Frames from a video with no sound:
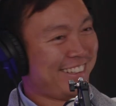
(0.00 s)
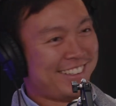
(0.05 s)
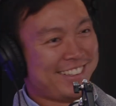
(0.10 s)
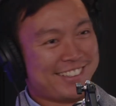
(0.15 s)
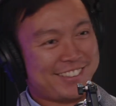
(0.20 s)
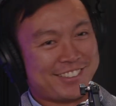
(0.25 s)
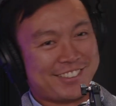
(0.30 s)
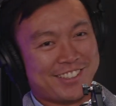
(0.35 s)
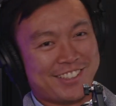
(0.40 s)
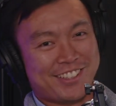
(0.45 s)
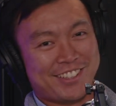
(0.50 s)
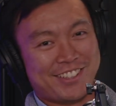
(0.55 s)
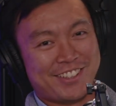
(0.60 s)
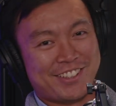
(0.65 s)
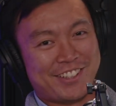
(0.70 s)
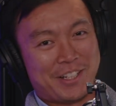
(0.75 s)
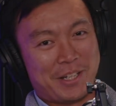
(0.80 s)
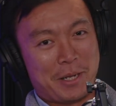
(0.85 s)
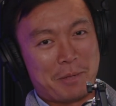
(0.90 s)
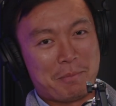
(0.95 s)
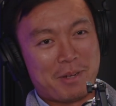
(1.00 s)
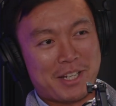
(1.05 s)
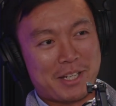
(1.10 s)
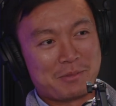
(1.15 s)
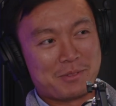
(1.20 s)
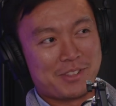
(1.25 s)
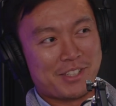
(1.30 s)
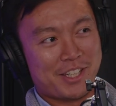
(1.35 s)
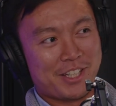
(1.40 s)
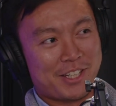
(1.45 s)
So my
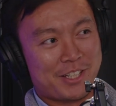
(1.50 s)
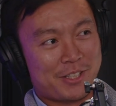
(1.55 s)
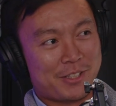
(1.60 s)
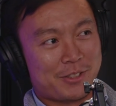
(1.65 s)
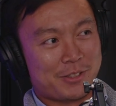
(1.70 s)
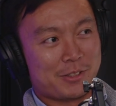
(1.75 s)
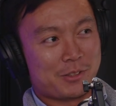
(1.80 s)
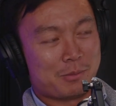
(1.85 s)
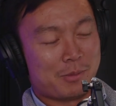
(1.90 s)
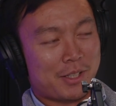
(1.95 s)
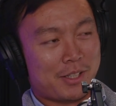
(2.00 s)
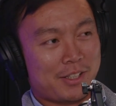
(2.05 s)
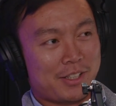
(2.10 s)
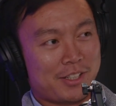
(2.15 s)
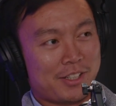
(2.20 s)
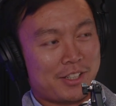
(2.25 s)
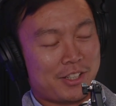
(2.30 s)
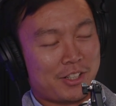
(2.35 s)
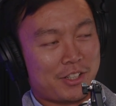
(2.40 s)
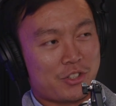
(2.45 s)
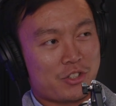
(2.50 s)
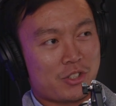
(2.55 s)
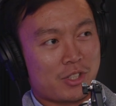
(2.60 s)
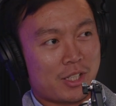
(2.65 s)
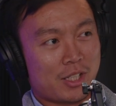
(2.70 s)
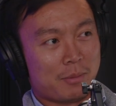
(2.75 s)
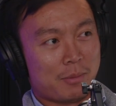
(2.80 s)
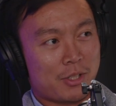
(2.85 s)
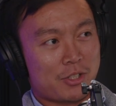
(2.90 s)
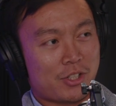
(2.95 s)
name is Neo. It's my English
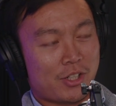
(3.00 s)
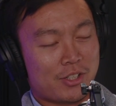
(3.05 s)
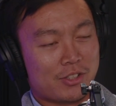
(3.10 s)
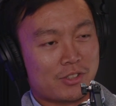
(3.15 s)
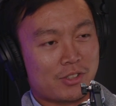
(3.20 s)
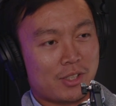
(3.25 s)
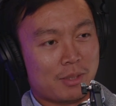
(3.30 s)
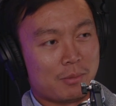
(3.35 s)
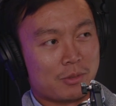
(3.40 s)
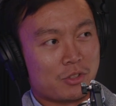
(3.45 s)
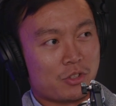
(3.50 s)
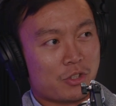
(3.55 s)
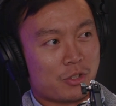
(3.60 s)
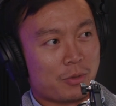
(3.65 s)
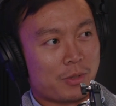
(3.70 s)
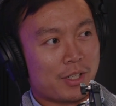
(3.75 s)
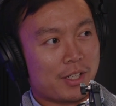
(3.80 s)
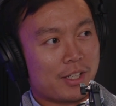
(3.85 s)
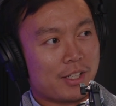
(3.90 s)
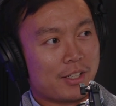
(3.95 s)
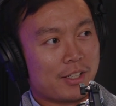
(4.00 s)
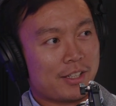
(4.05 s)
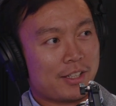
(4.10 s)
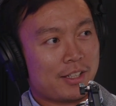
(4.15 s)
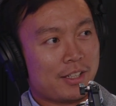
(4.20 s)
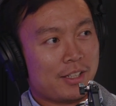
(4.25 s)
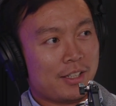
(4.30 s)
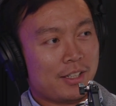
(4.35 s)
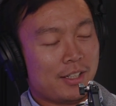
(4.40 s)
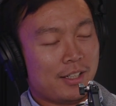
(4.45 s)
name. My Chinese name is Zhiwei.
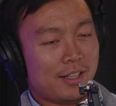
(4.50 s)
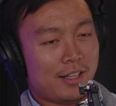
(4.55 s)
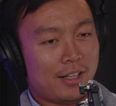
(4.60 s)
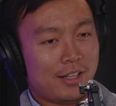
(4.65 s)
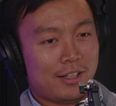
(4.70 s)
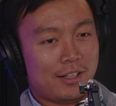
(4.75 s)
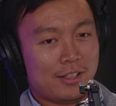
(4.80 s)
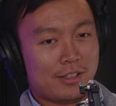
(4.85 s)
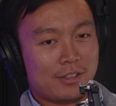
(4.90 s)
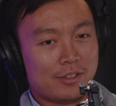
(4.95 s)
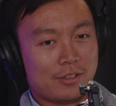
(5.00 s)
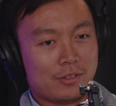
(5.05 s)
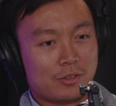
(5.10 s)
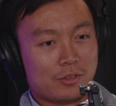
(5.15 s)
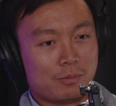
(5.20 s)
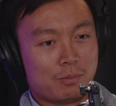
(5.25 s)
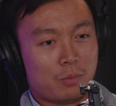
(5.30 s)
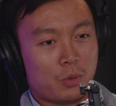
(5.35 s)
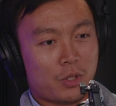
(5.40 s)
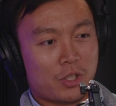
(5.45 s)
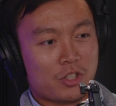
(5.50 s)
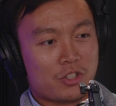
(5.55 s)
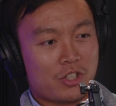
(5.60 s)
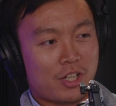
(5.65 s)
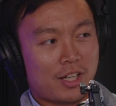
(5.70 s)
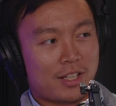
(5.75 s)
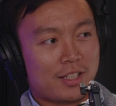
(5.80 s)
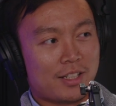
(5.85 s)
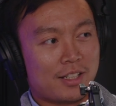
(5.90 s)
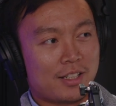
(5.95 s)
I was born in
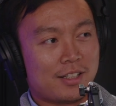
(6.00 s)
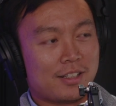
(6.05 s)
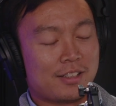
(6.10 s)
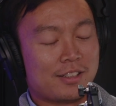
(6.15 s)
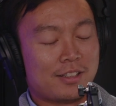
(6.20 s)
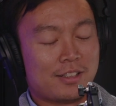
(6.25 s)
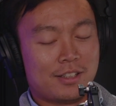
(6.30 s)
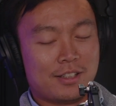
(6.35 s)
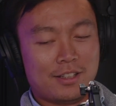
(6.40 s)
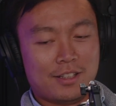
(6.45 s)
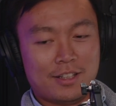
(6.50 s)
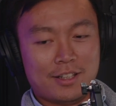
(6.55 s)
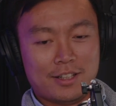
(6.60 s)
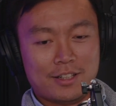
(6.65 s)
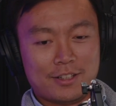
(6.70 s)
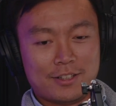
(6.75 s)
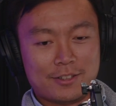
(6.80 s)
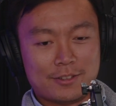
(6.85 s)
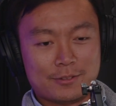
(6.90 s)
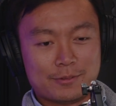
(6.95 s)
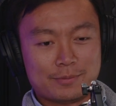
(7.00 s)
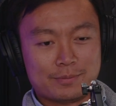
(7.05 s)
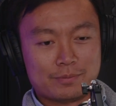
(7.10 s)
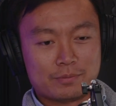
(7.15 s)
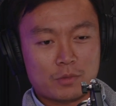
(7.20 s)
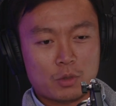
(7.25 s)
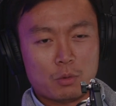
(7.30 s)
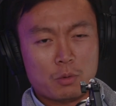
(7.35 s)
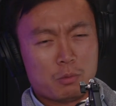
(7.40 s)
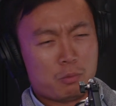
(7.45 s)
China.
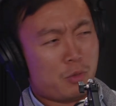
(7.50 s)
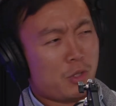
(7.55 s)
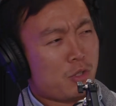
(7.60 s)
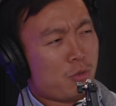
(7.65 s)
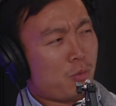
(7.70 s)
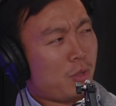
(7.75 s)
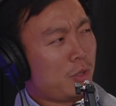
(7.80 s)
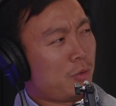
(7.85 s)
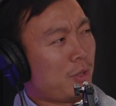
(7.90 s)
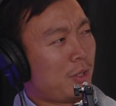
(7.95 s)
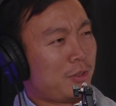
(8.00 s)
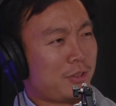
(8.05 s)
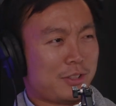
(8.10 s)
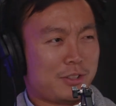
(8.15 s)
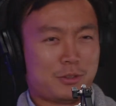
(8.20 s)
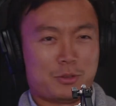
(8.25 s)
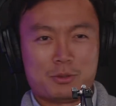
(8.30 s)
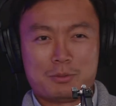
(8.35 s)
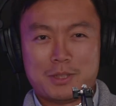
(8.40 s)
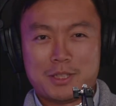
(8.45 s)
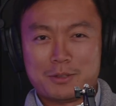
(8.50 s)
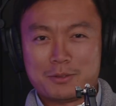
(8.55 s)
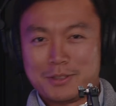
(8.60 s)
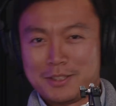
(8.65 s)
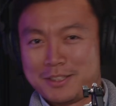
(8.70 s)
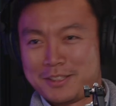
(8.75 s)
Which one do I look into, by the way?